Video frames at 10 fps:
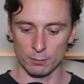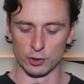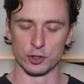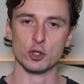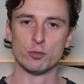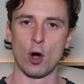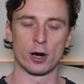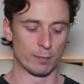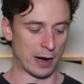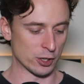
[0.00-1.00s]
But the Dubois
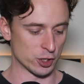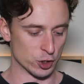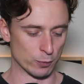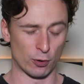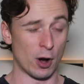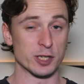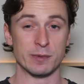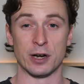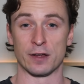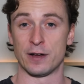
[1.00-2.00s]
comparison surprised
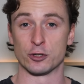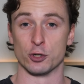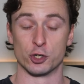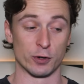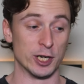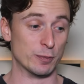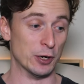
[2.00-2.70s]
me and I found so strange.